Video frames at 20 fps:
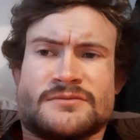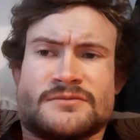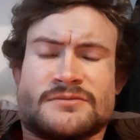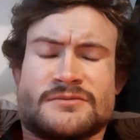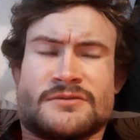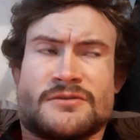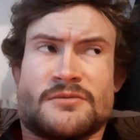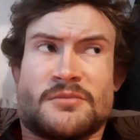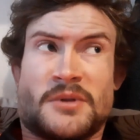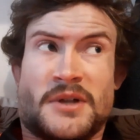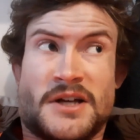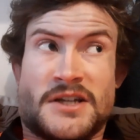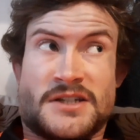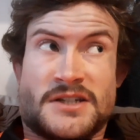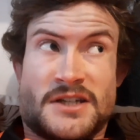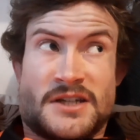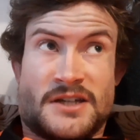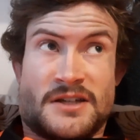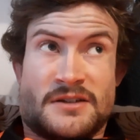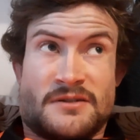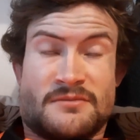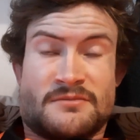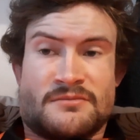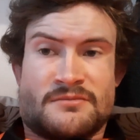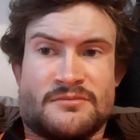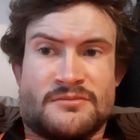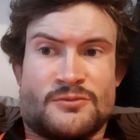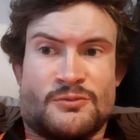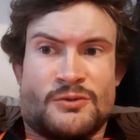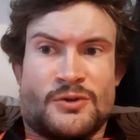replacing
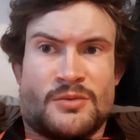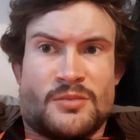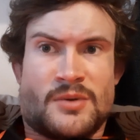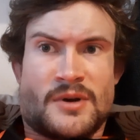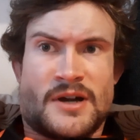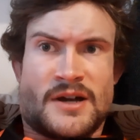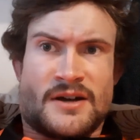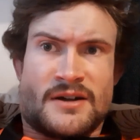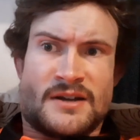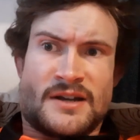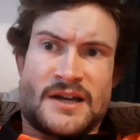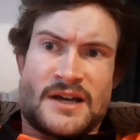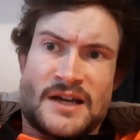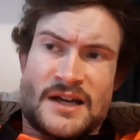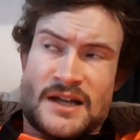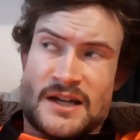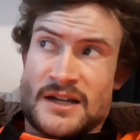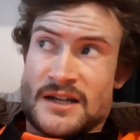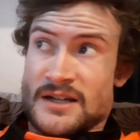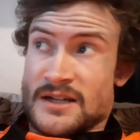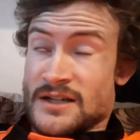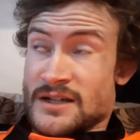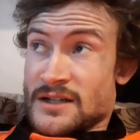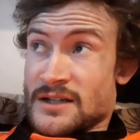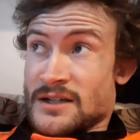Will Brown, and